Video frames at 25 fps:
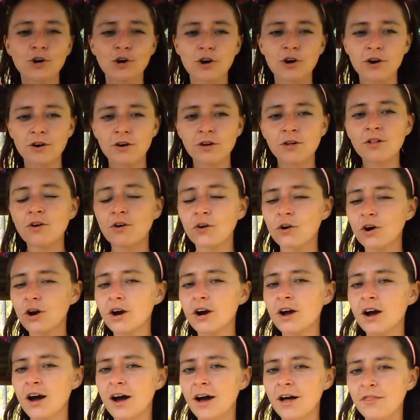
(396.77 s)
the Colonel
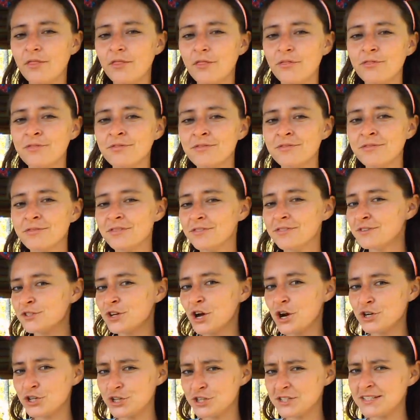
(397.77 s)
or
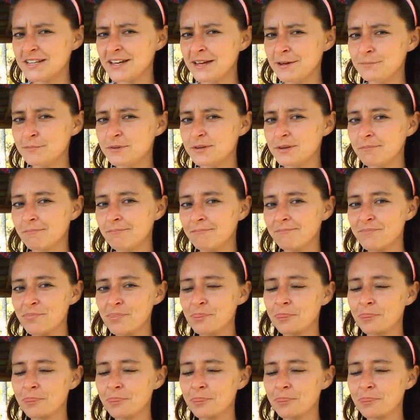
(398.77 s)
Sergeant Tibbs?